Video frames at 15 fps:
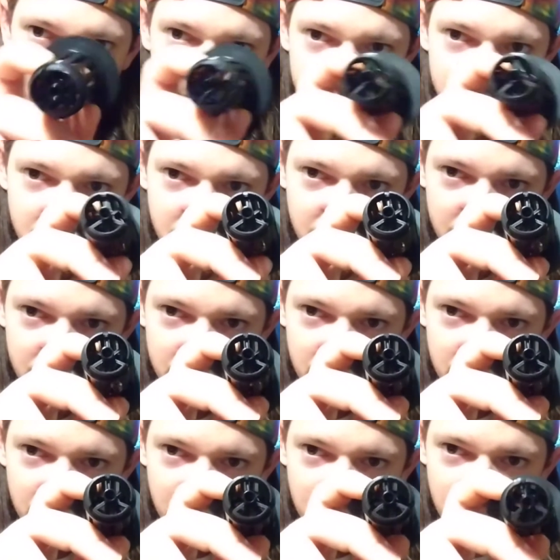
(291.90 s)
this is,
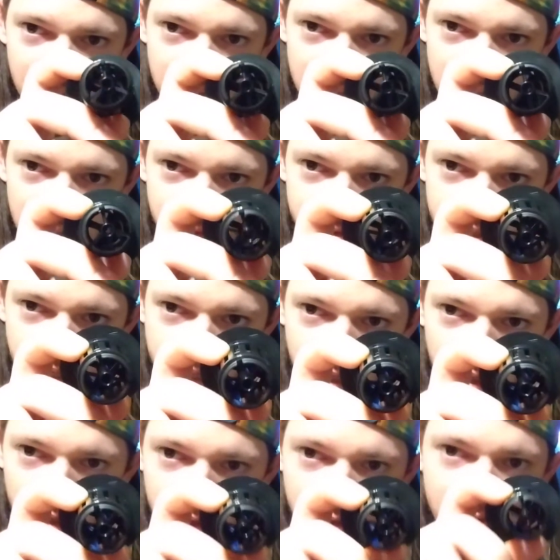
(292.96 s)
you can see there's like
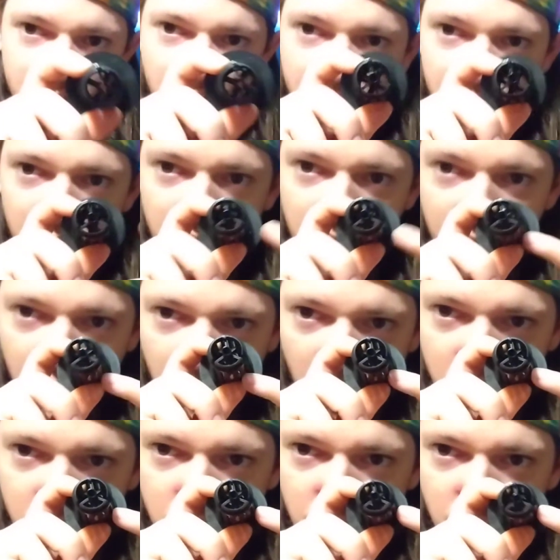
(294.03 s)
a
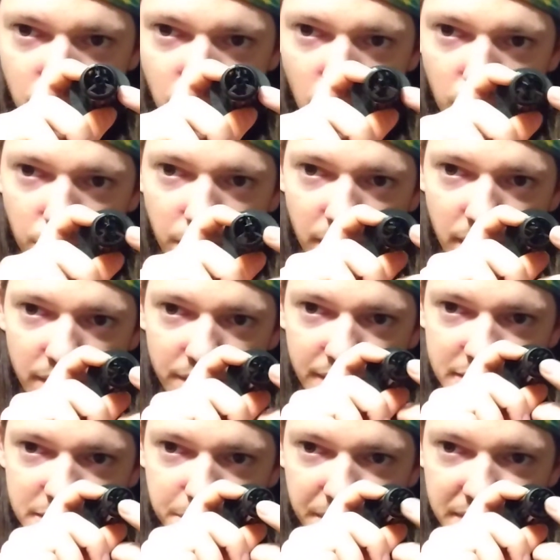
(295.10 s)
tube
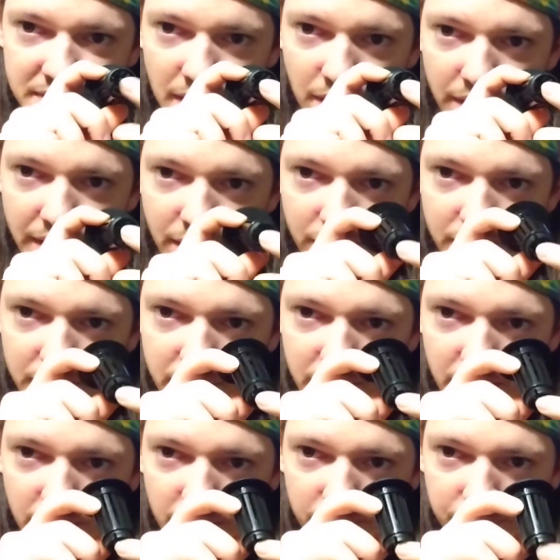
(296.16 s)
that spits out air
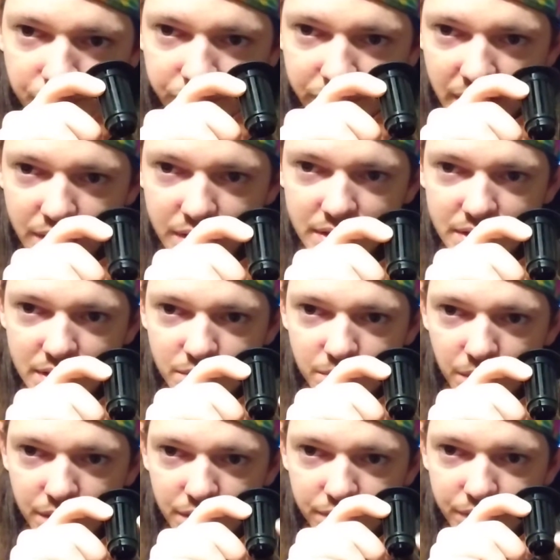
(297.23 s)
here, and this is
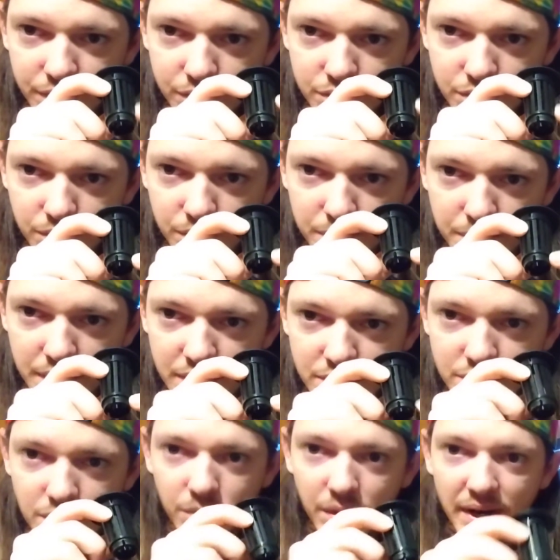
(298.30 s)
where the filter would be.
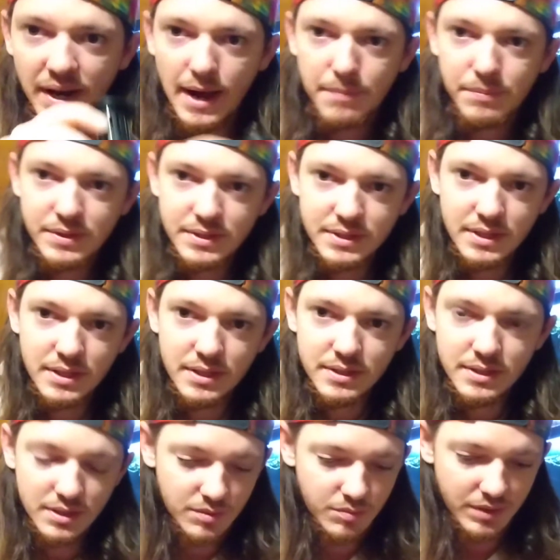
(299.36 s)
So what happens is
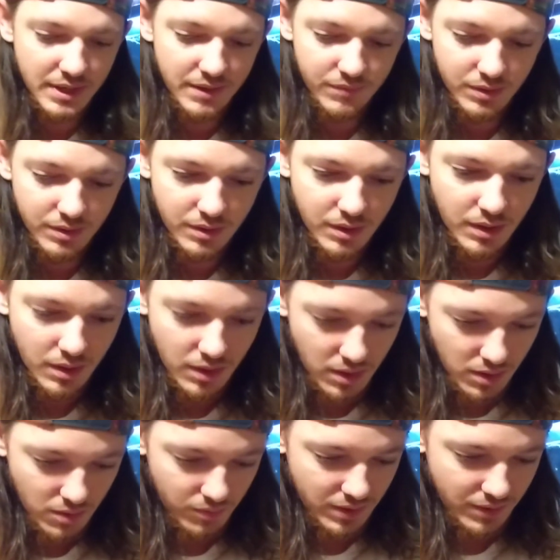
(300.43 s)
whenever
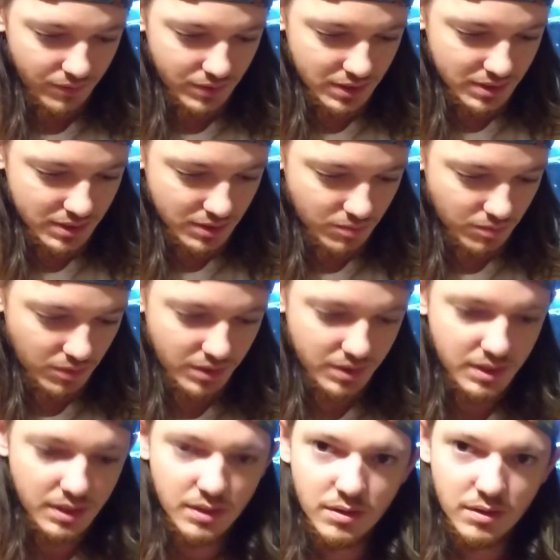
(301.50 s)
this is working